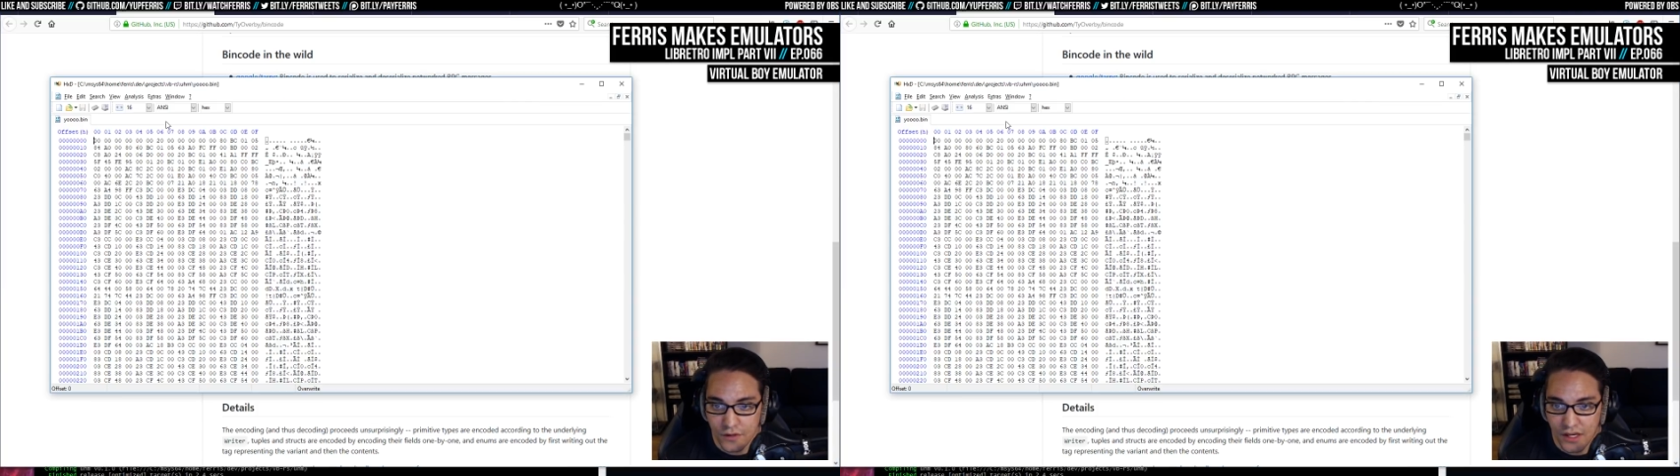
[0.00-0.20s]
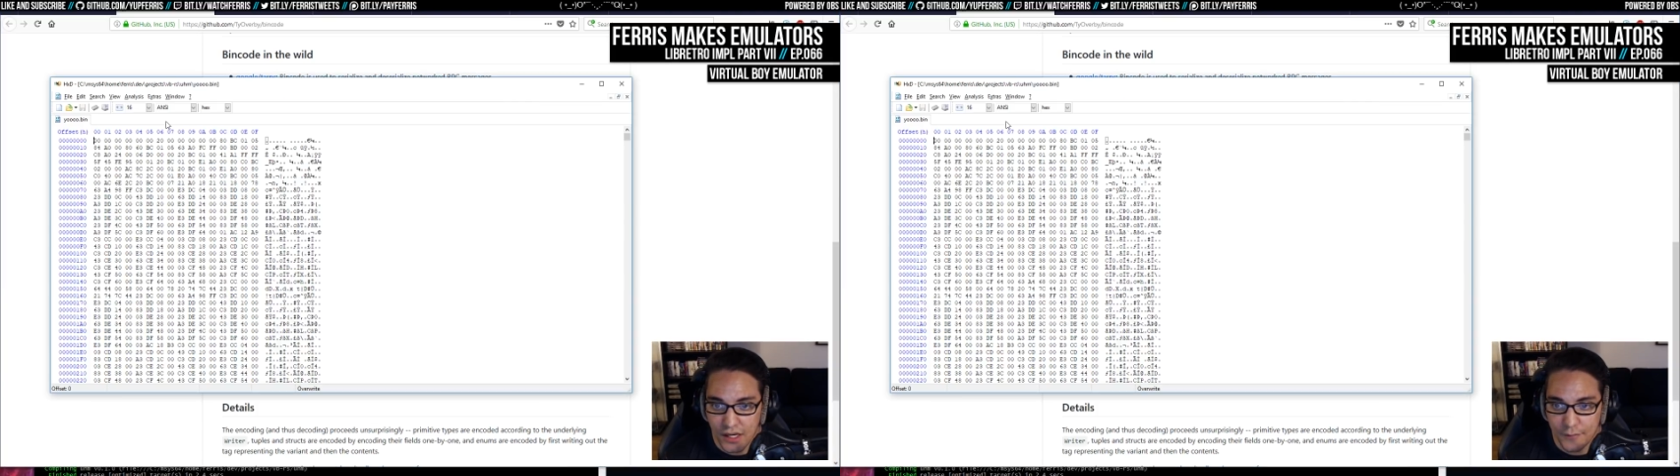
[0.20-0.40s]

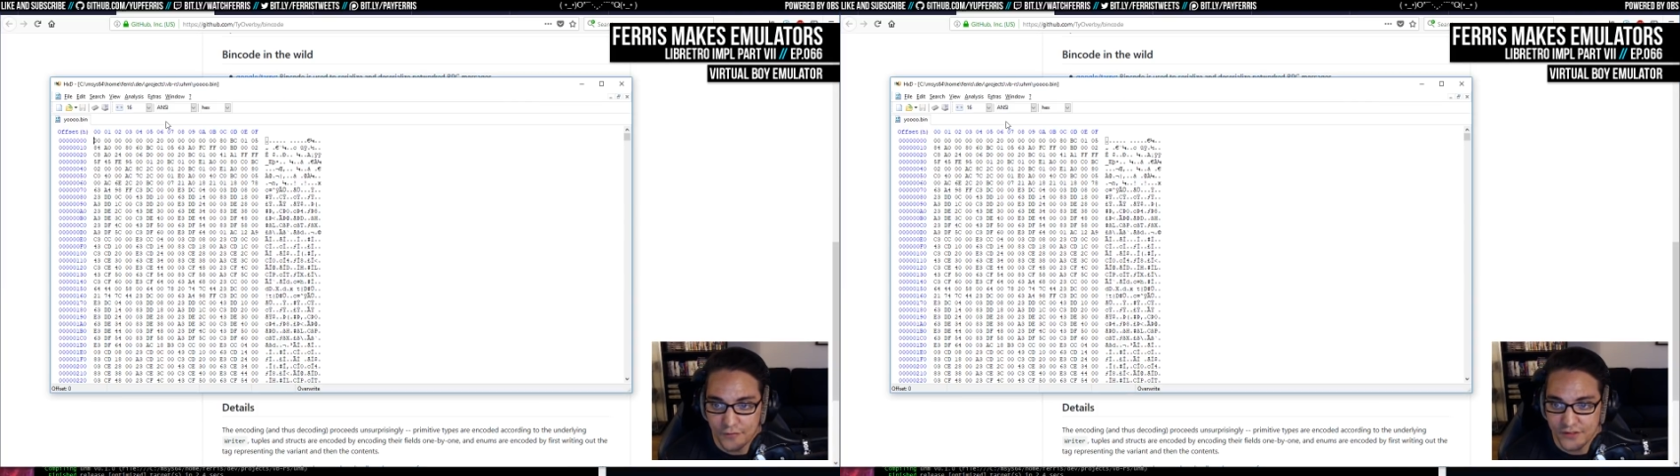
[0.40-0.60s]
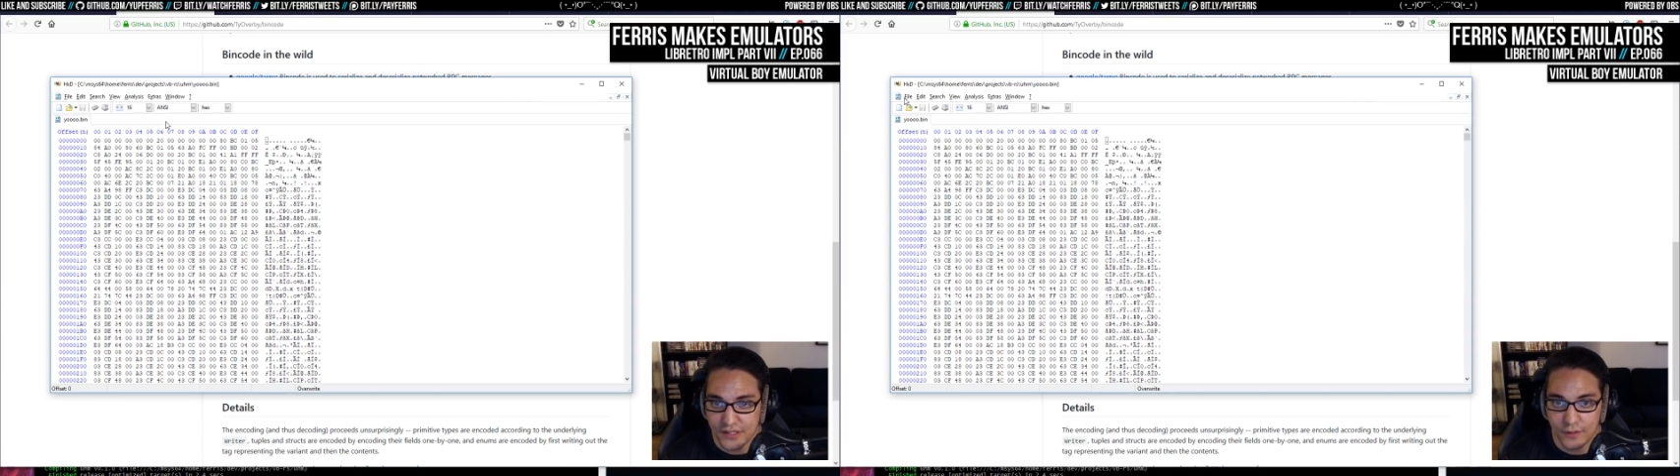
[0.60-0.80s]
But
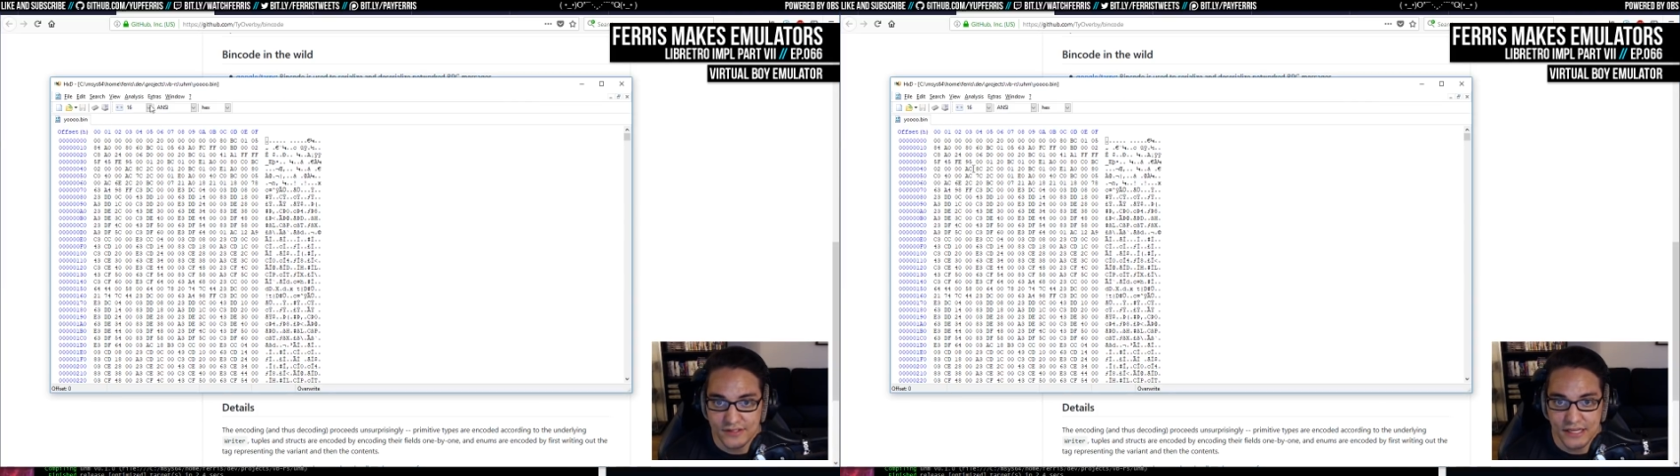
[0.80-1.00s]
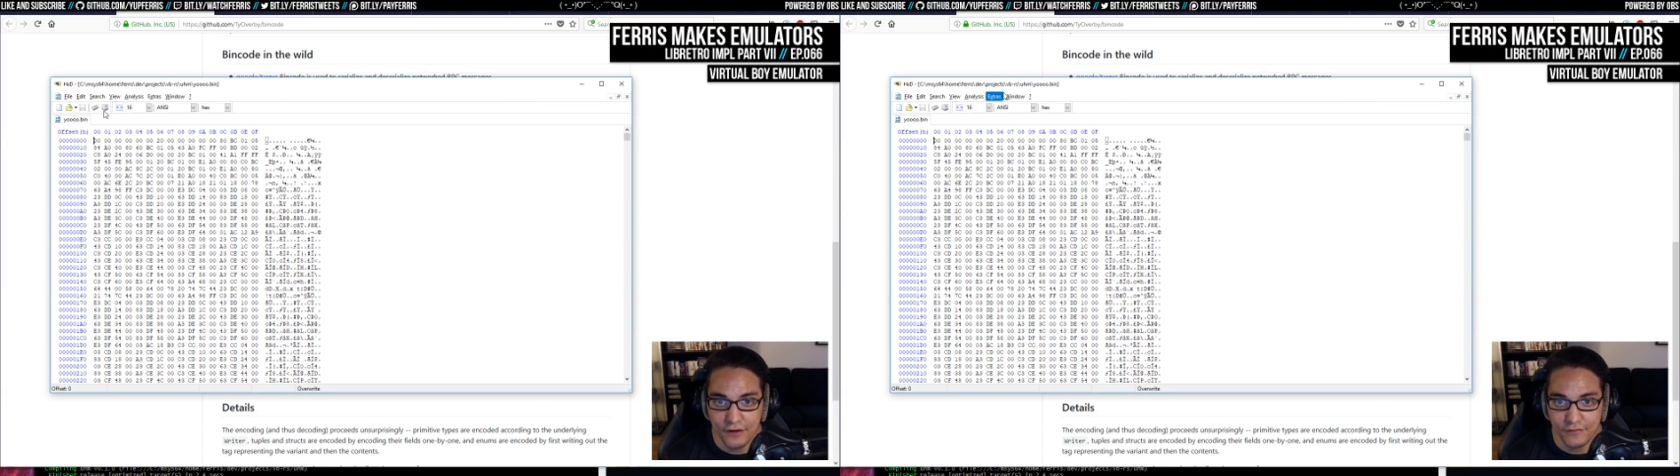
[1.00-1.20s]
first I want to
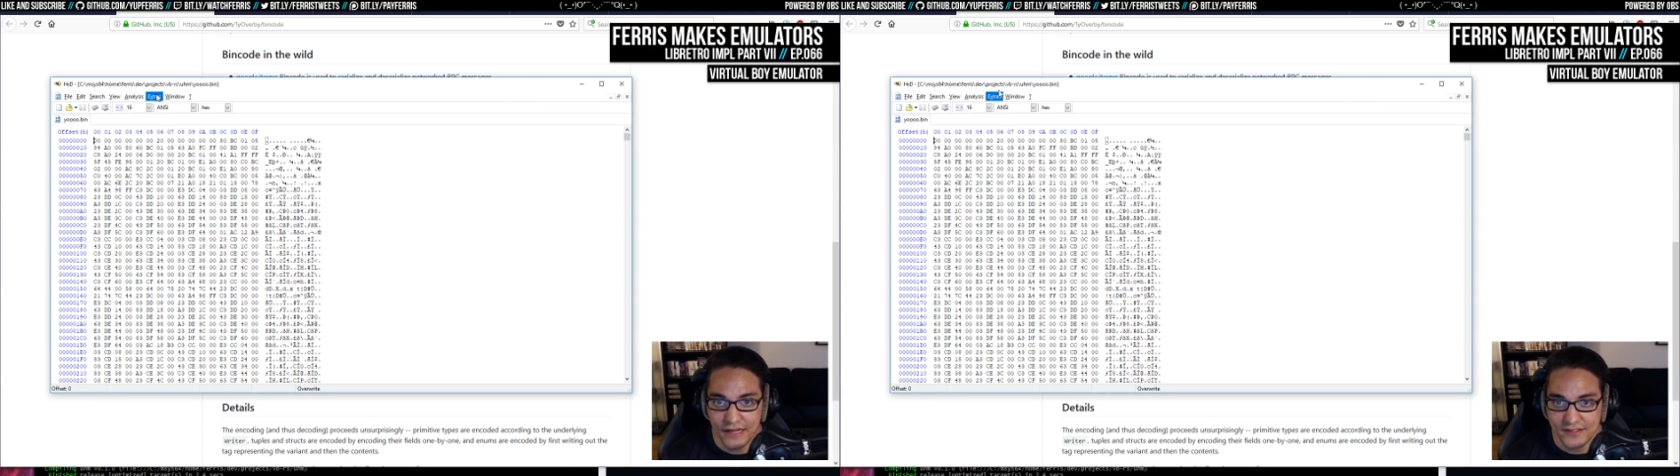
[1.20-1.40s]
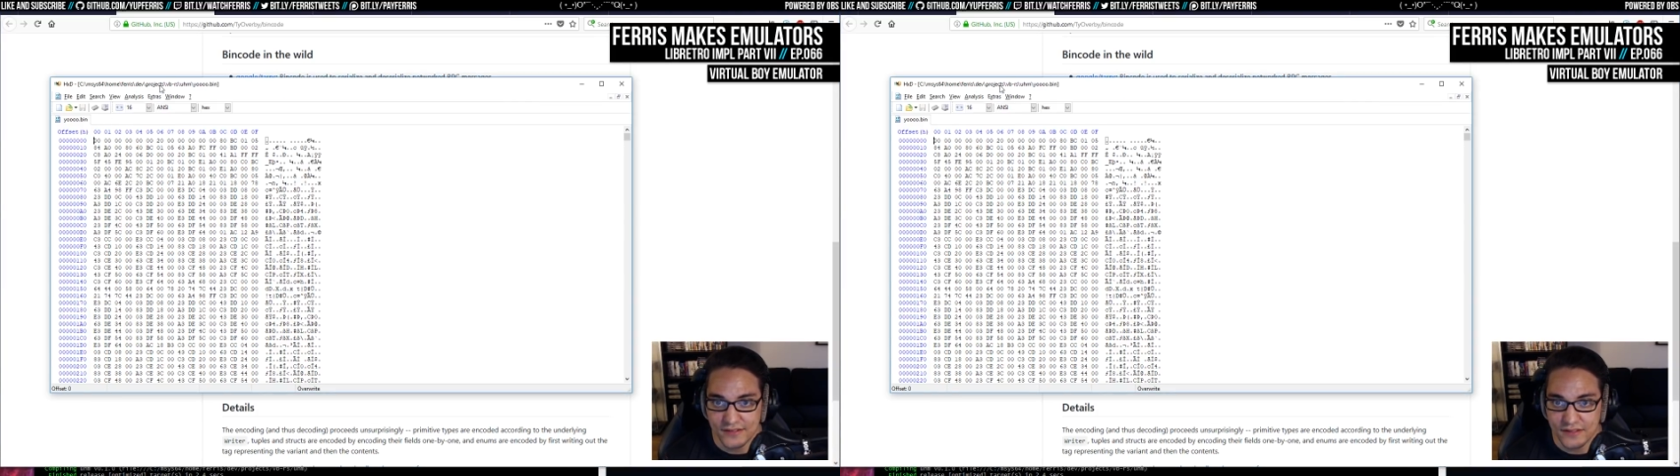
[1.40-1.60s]
see how
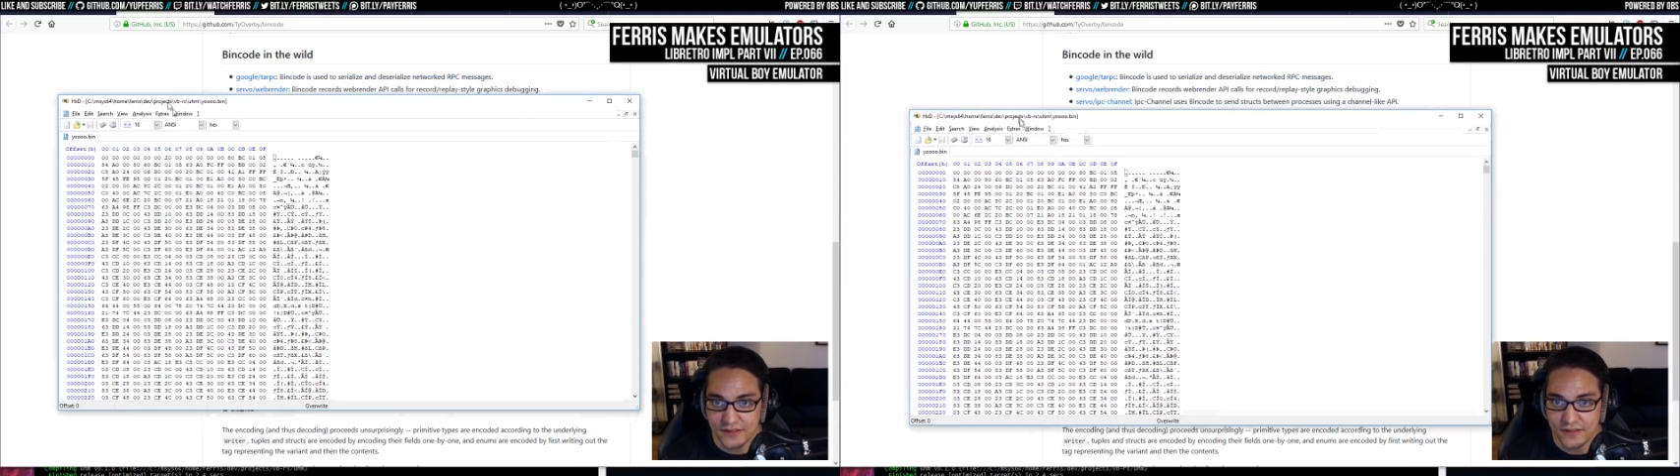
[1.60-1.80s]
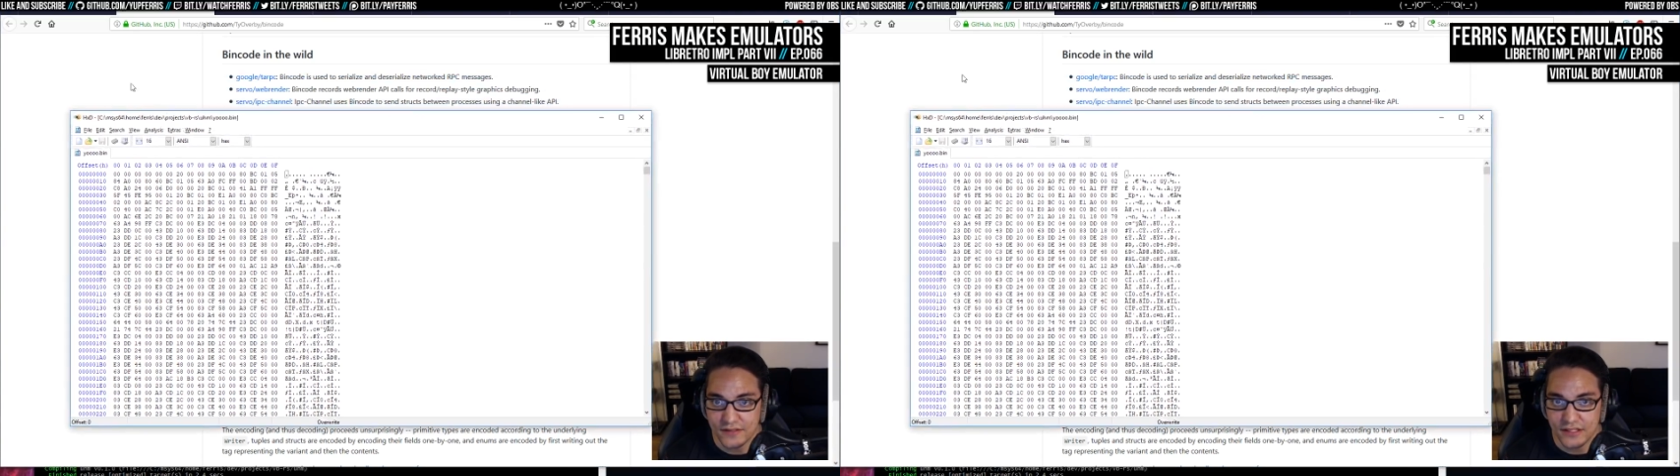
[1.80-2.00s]
fast this
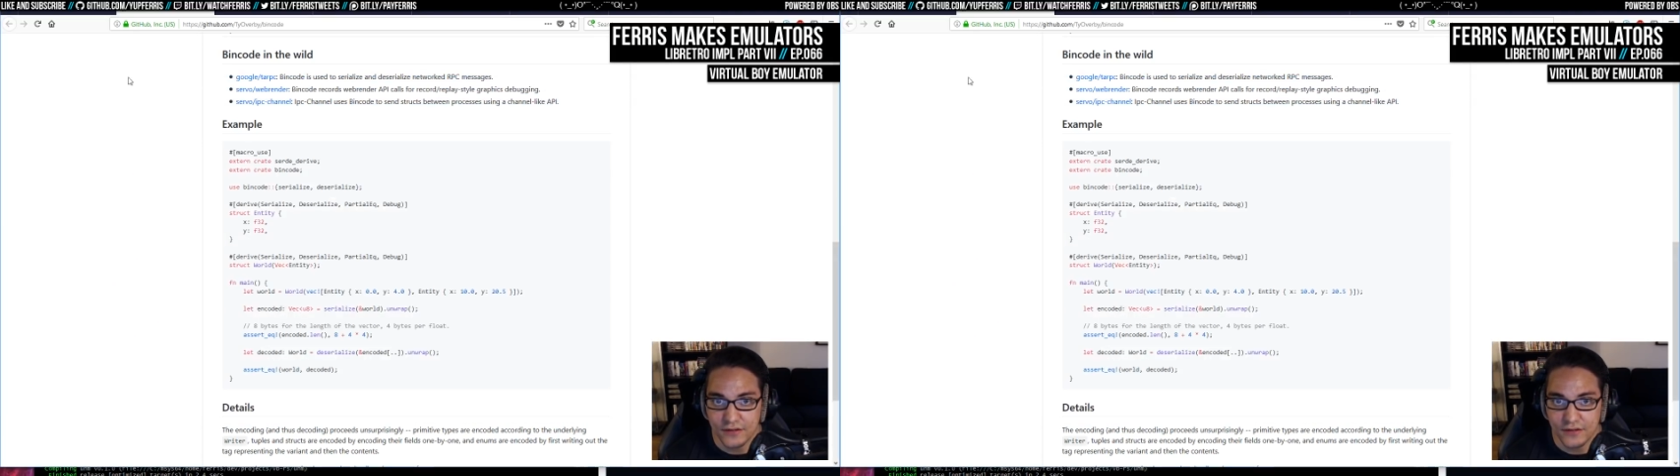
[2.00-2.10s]
is to see